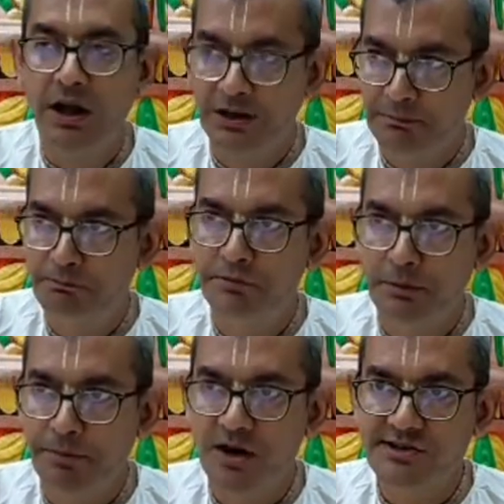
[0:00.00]
And
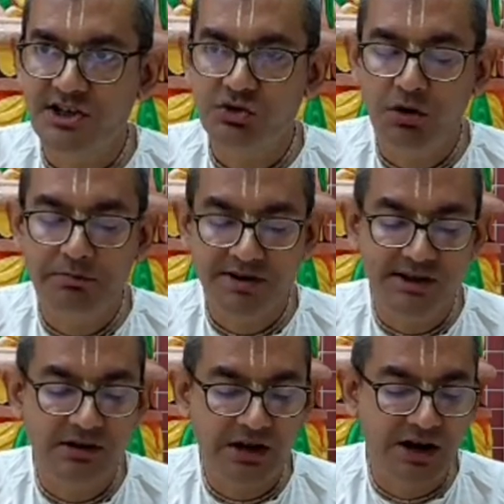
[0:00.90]
the persons who were
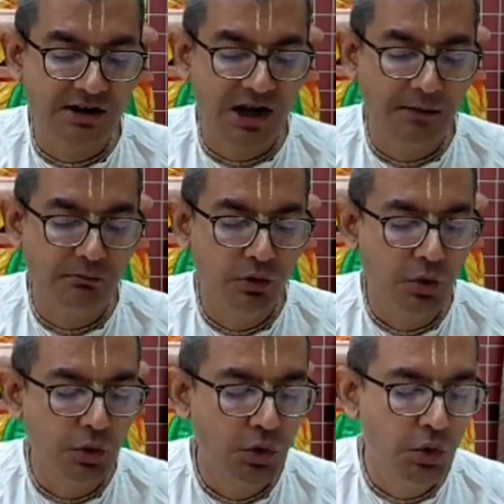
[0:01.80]
present at that time,
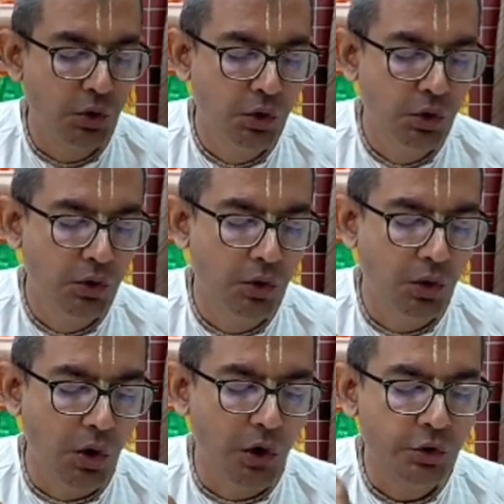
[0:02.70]

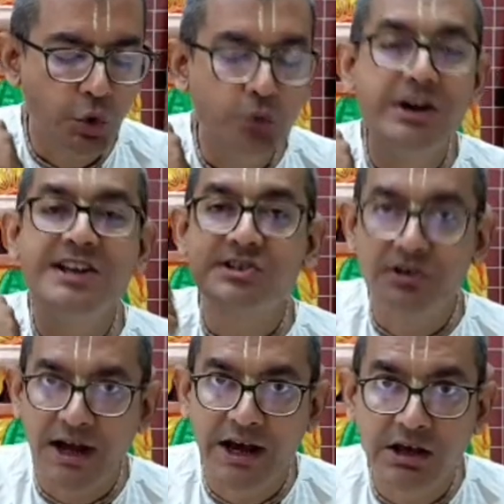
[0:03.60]
on whom he is
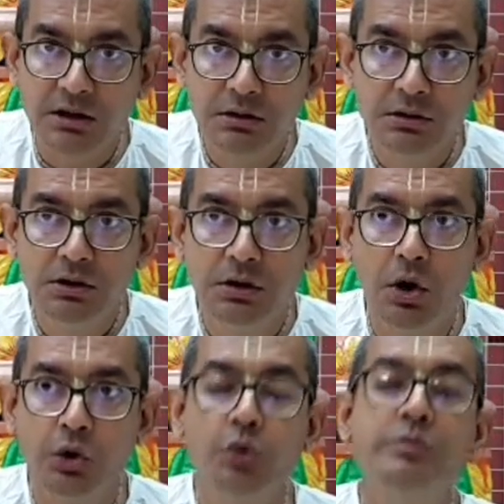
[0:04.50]
relying,
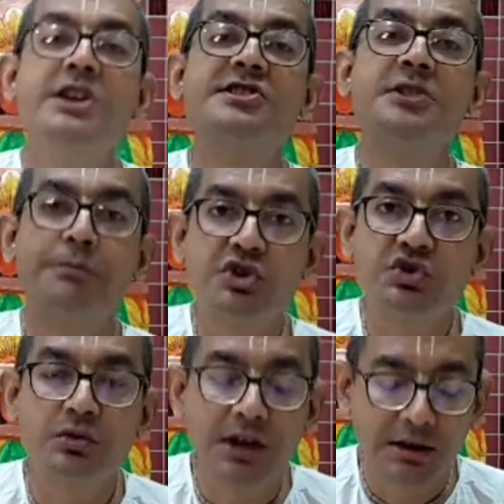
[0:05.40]
on whom he is
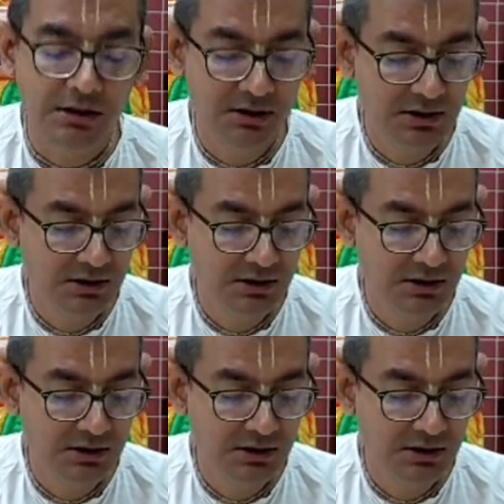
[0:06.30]
supposed to rely,